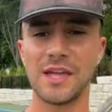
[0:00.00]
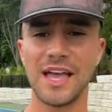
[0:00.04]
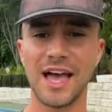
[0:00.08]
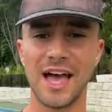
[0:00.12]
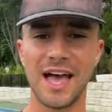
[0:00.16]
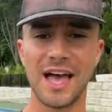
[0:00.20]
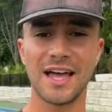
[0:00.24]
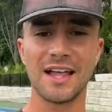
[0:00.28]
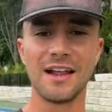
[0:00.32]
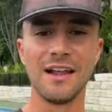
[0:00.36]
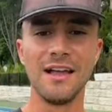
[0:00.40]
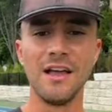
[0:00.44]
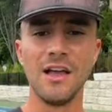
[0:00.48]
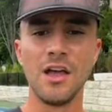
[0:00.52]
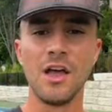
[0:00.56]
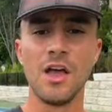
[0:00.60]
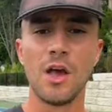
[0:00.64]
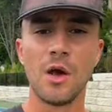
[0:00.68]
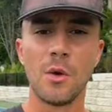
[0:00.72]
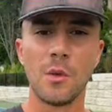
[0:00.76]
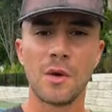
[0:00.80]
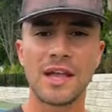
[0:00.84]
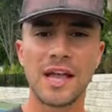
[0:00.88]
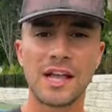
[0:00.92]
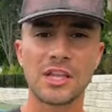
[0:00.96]
We got
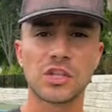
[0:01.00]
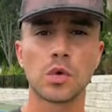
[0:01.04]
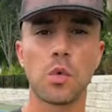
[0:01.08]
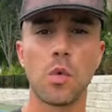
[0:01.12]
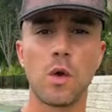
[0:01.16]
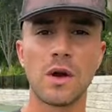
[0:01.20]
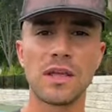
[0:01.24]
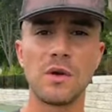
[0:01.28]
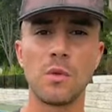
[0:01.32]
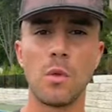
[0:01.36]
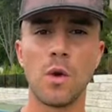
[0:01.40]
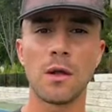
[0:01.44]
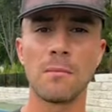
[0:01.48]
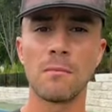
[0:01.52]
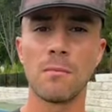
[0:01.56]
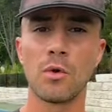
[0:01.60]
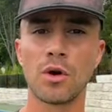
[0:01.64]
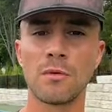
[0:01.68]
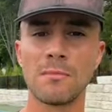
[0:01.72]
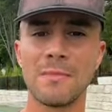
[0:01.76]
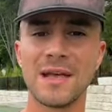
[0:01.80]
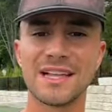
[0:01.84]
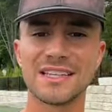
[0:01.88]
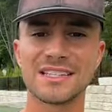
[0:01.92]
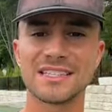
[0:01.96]
we got 21
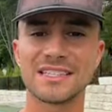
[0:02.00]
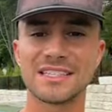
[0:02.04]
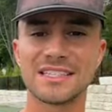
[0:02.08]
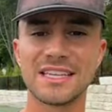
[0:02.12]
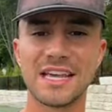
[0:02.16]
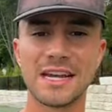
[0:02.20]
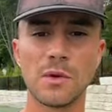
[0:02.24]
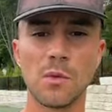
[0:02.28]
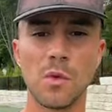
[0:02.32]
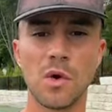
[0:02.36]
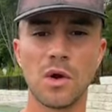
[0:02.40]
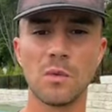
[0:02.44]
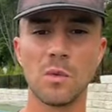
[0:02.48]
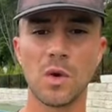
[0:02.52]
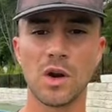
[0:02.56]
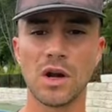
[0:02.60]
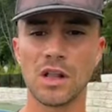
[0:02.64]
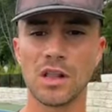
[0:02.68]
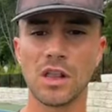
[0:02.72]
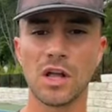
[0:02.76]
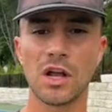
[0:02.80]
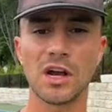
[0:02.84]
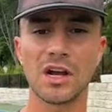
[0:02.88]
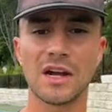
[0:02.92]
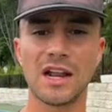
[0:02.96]
more minutes. Does anyone
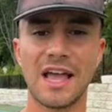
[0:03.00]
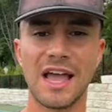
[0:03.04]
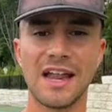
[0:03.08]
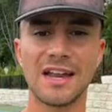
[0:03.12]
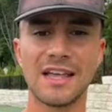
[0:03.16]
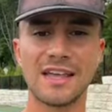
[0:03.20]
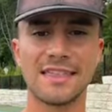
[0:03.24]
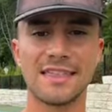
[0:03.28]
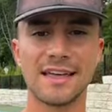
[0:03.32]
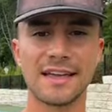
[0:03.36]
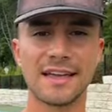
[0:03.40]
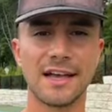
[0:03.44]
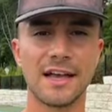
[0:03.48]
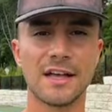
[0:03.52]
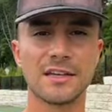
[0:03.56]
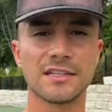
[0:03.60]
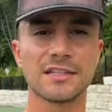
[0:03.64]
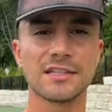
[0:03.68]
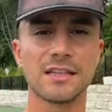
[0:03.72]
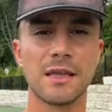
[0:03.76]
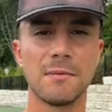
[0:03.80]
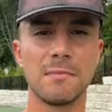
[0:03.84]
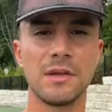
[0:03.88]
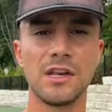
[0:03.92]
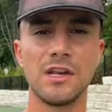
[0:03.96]
want to learn anything
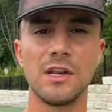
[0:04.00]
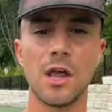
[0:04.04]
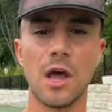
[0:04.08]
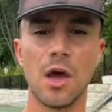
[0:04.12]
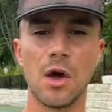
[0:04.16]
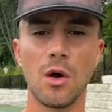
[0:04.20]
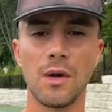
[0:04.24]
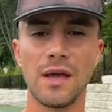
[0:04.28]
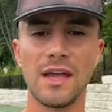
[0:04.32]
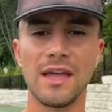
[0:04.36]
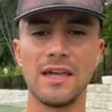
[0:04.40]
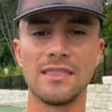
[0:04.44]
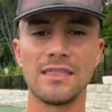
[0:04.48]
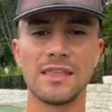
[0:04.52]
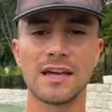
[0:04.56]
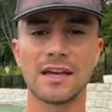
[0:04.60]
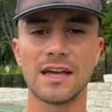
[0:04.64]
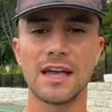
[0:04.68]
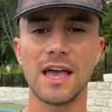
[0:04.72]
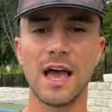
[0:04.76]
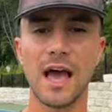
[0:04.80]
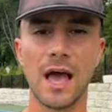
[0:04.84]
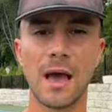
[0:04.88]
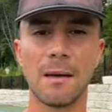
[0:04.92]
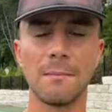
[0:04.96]
else? Let me know in
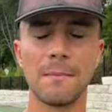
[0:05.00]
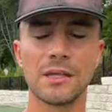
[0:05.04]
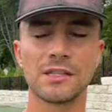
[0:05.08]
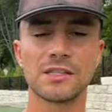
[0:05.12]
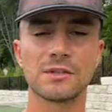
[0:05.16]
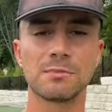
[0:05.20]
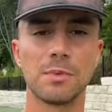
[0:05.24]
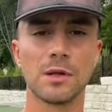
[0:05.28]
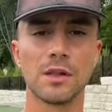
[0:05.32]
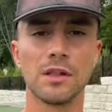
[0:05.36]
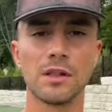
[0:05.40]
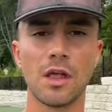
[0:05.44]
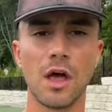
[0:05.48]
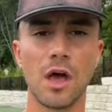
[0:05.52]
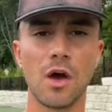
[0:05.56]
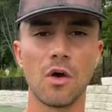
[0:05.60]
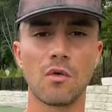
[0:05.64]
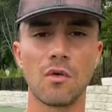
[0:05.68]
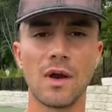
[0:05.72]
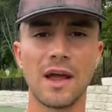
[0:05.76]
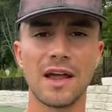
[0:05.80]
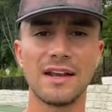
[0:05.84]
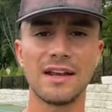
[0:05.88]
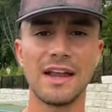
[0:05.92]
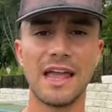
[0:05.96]
the comments
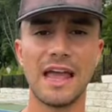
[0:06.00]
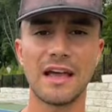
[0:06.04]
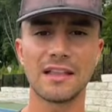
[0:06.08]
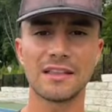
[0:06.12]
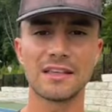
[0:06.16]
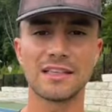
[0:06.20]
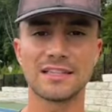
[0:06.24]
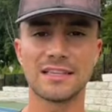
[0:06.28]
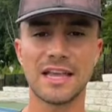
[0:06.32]
below right now.